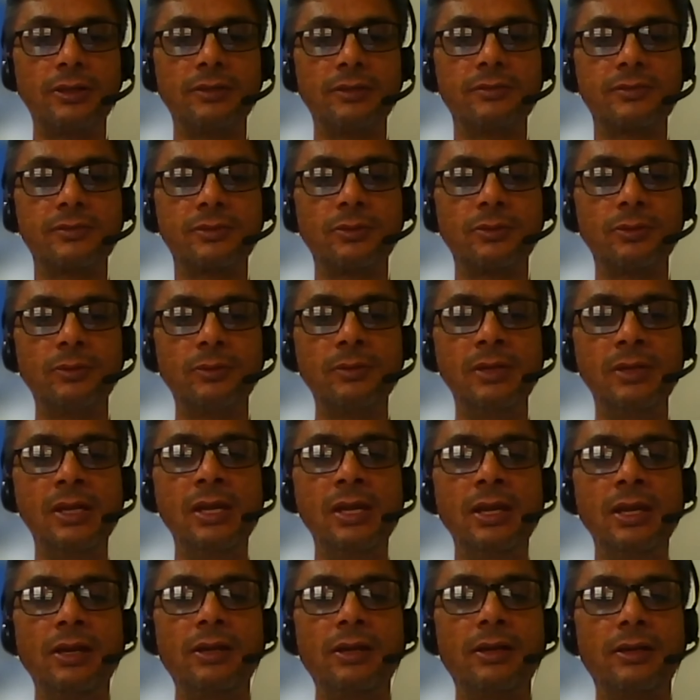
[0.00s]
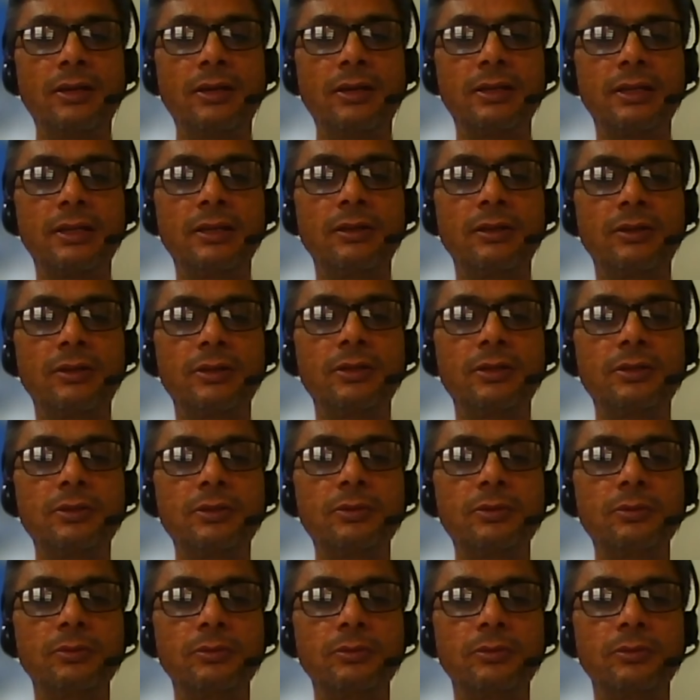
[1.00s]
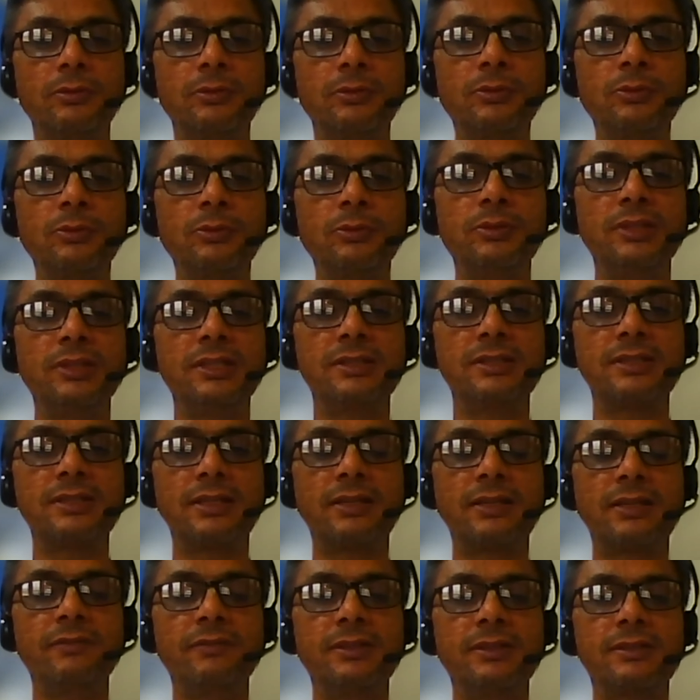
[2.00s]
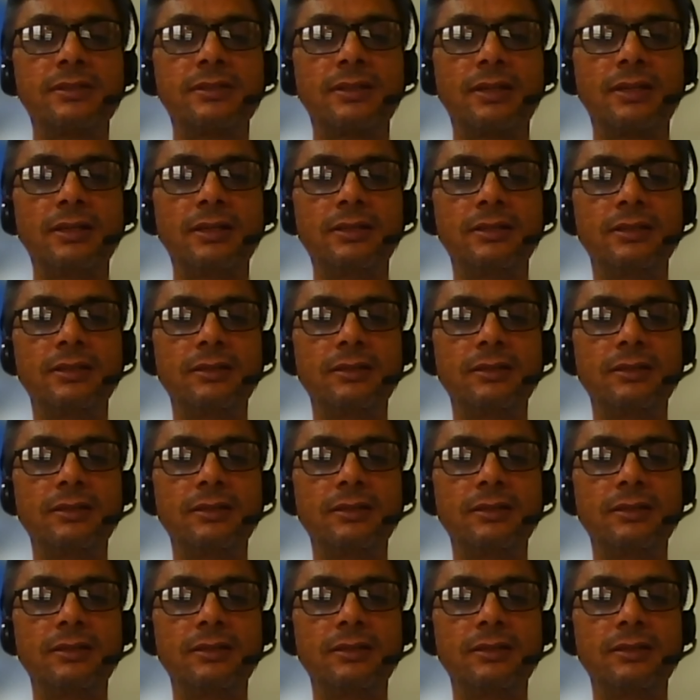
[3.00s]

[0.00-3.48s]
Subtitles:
So in order to do this service, right,